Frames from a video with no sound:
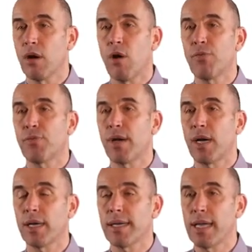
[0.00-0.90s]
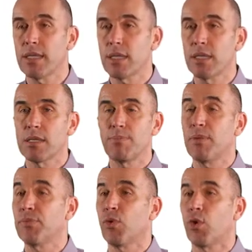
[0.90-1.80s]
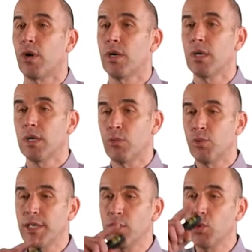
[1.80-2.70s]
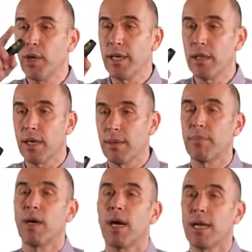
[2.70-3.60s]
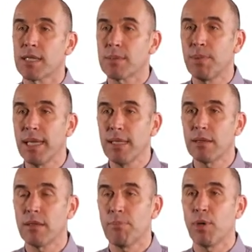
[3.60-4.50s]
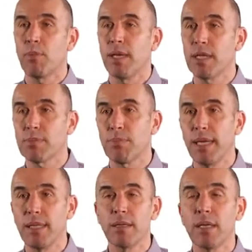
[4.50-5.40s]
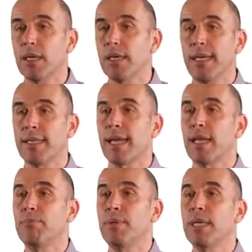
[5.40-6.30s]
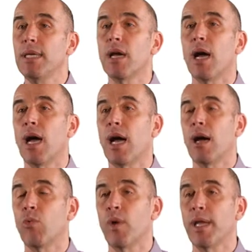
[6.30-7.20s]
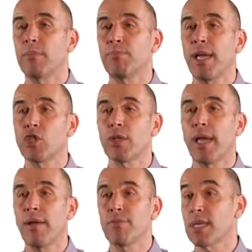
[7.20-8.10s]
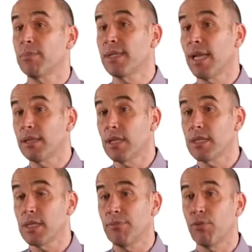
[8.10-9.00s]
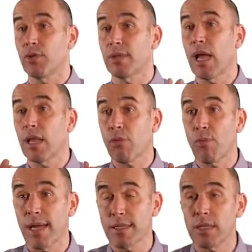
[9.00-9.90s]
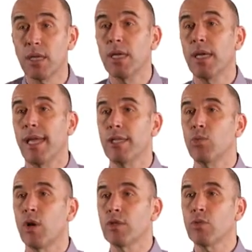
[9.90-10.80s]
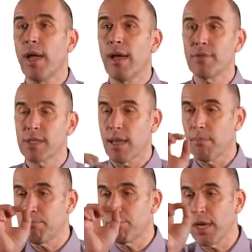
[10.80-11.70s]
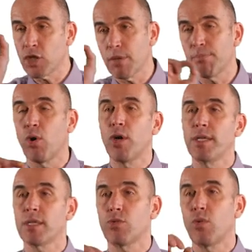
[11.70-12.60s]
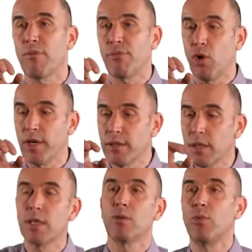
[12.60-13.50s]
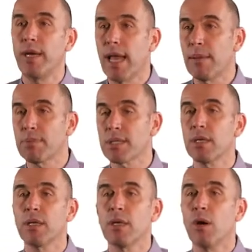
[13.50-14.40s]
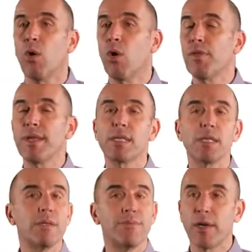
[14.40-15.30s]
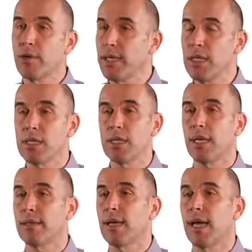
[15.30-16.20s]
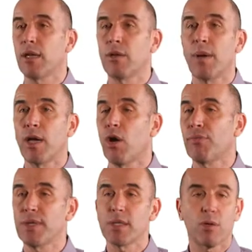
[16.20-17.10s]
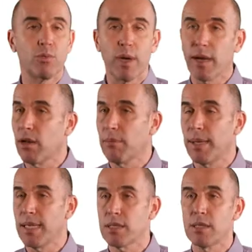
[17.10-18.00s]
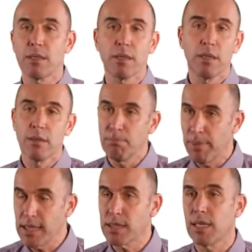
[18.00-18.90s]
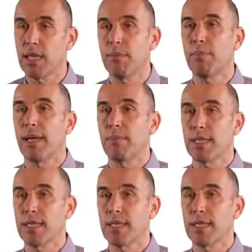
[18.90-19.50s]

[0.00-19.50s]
of cases before renewing the splint, the permanent splint. It can be when patients have some tendency for tongue thrust and you want to have some pressure points to avoid relapse. All this is very easy and done in my office on regular basis, basically by my